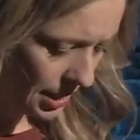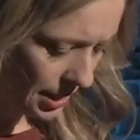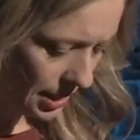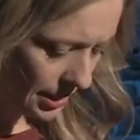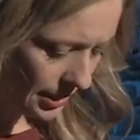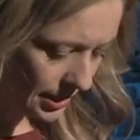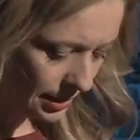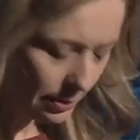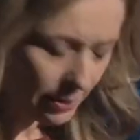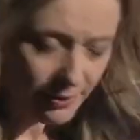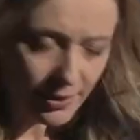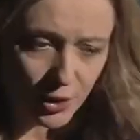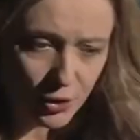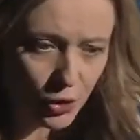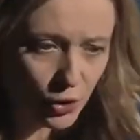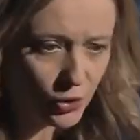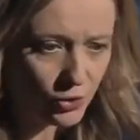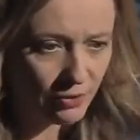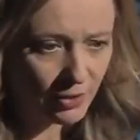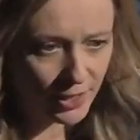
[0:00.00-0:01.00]
Some of our
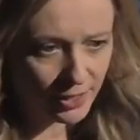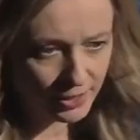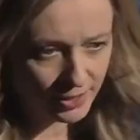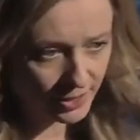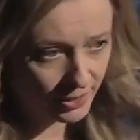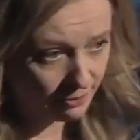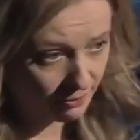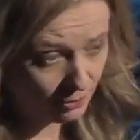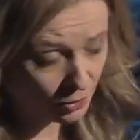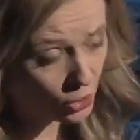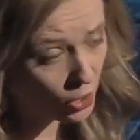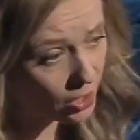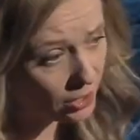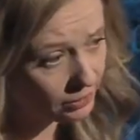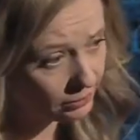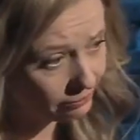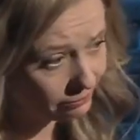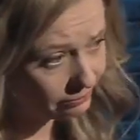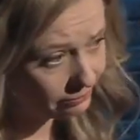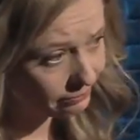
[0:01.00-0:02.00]
church fathers have
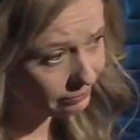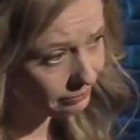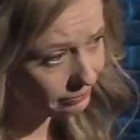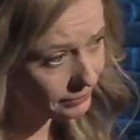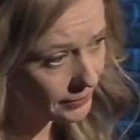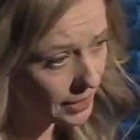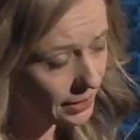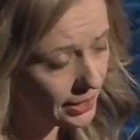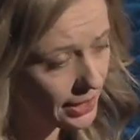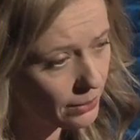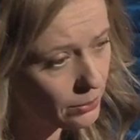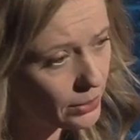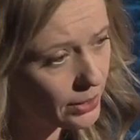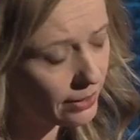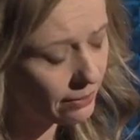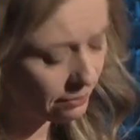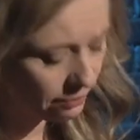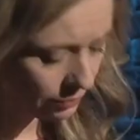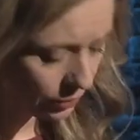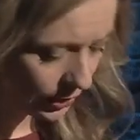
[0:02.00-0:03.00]
forgotten that they were
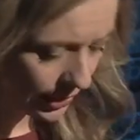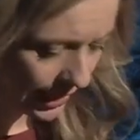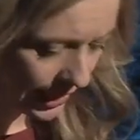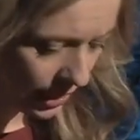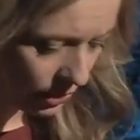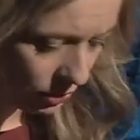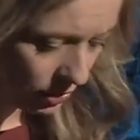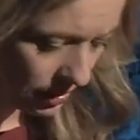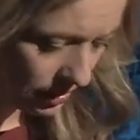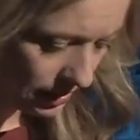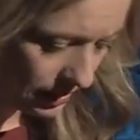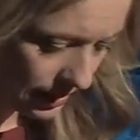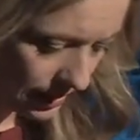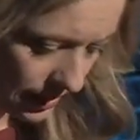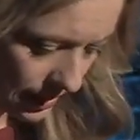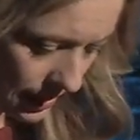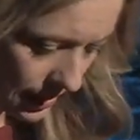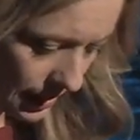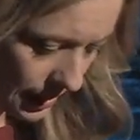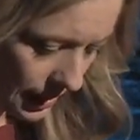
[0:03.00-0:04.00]
given
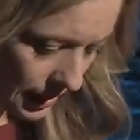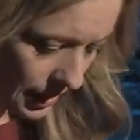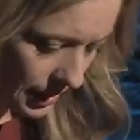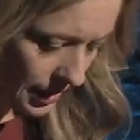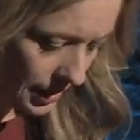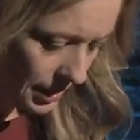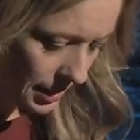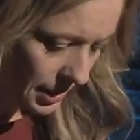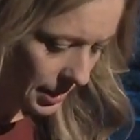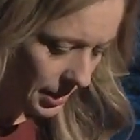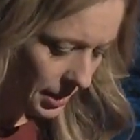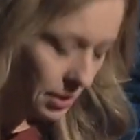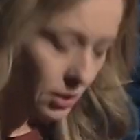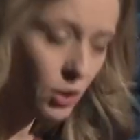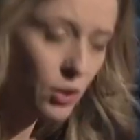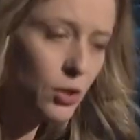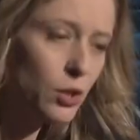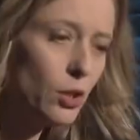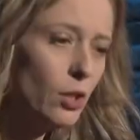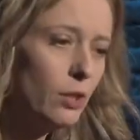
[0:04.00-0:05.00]
vocations
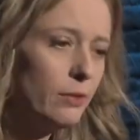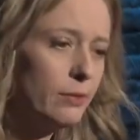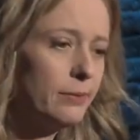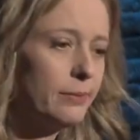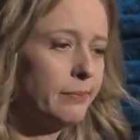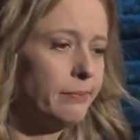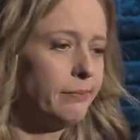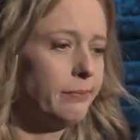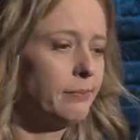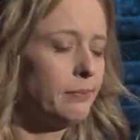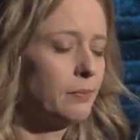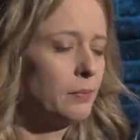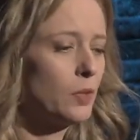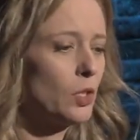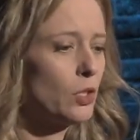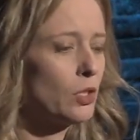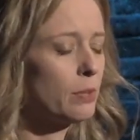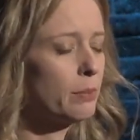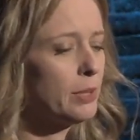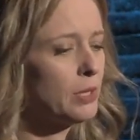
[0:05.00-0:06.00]
to serve,
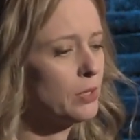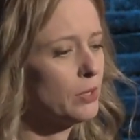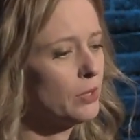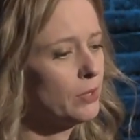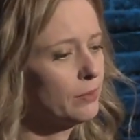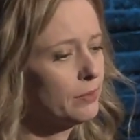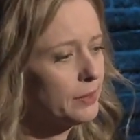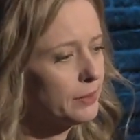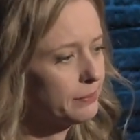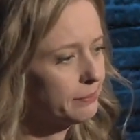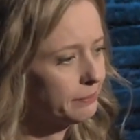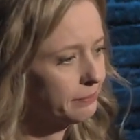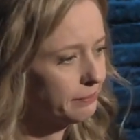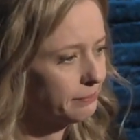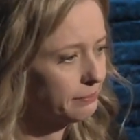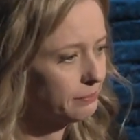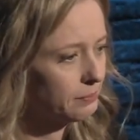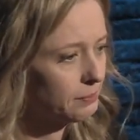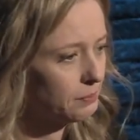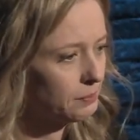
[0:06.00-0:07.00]
not to be served,
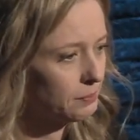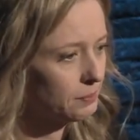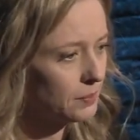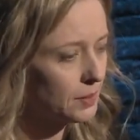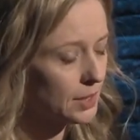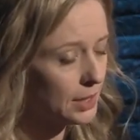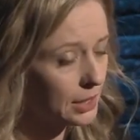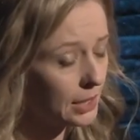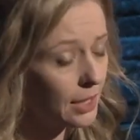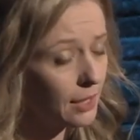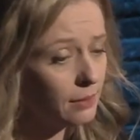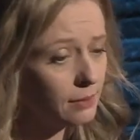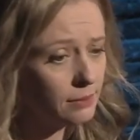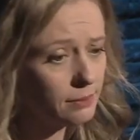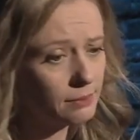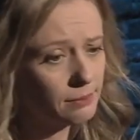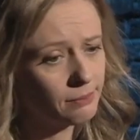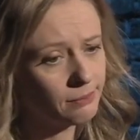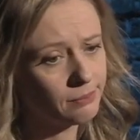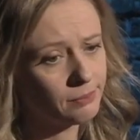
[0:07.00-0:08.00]
to love,
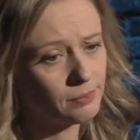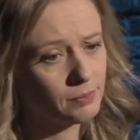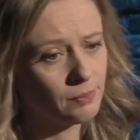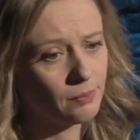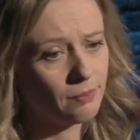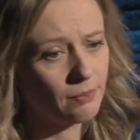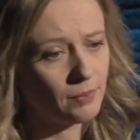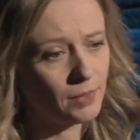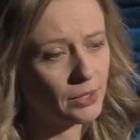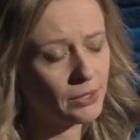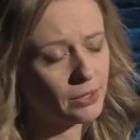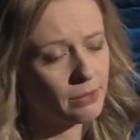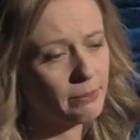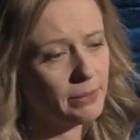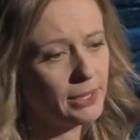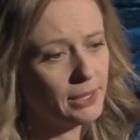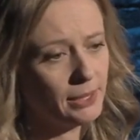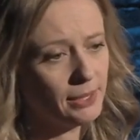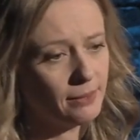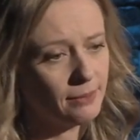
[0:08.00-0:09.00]
not to
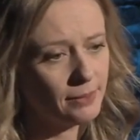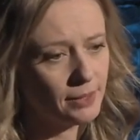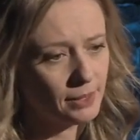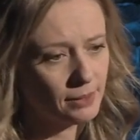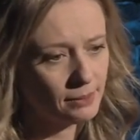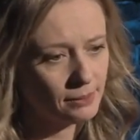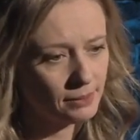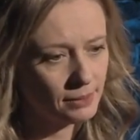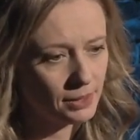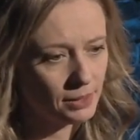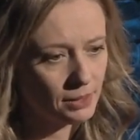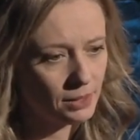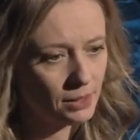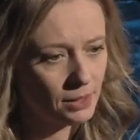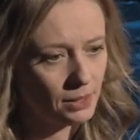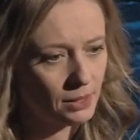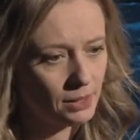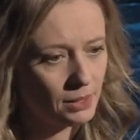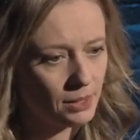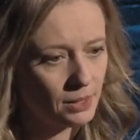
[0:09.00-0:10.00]
be loved,
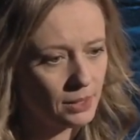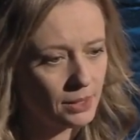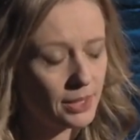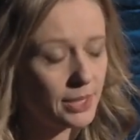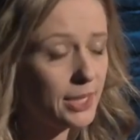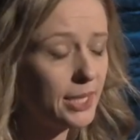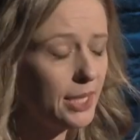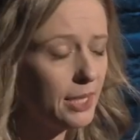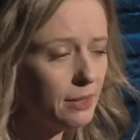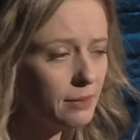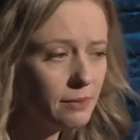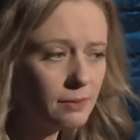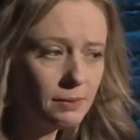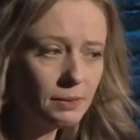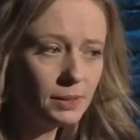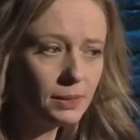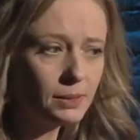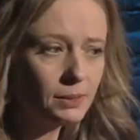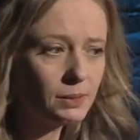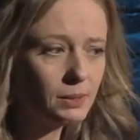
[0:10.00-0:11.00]
to give,
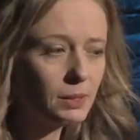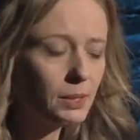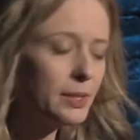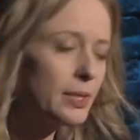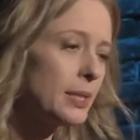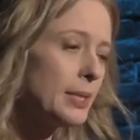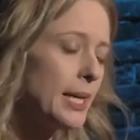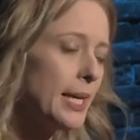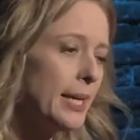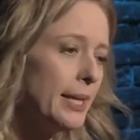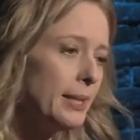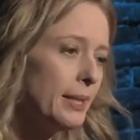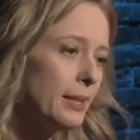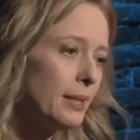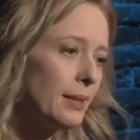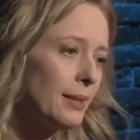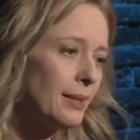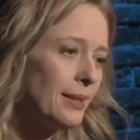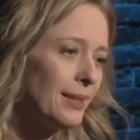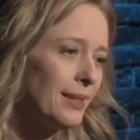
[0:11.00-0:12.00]
not to take,
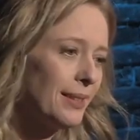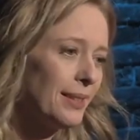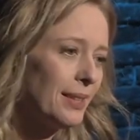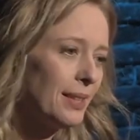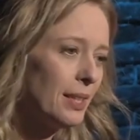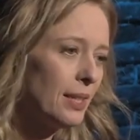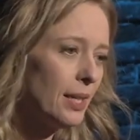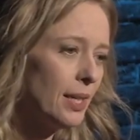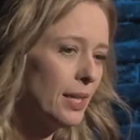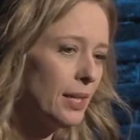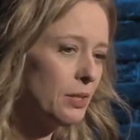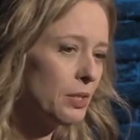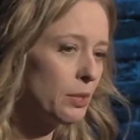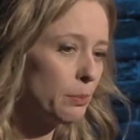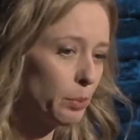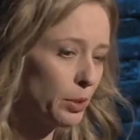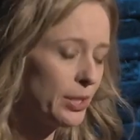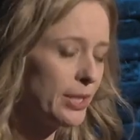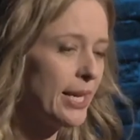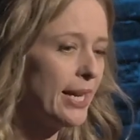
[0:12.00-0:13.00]
and to
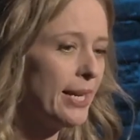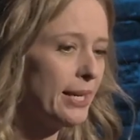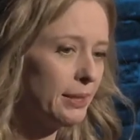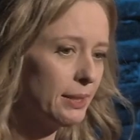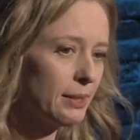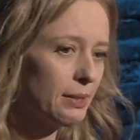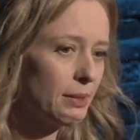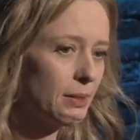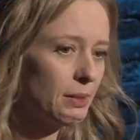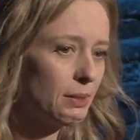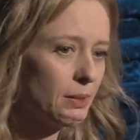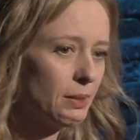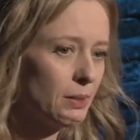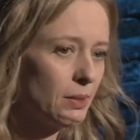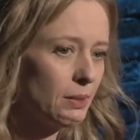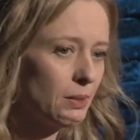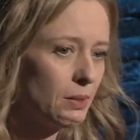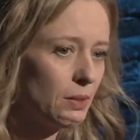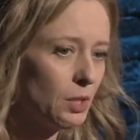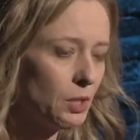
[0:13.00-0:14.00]
protect,
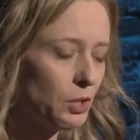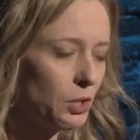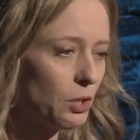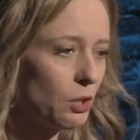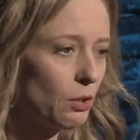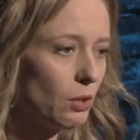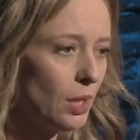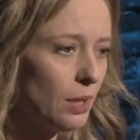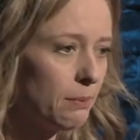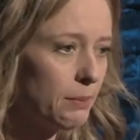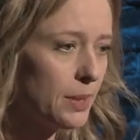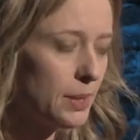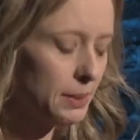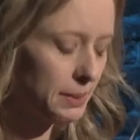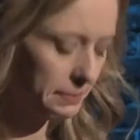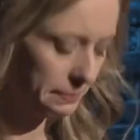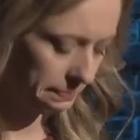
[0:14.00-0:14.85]
not to corrupt.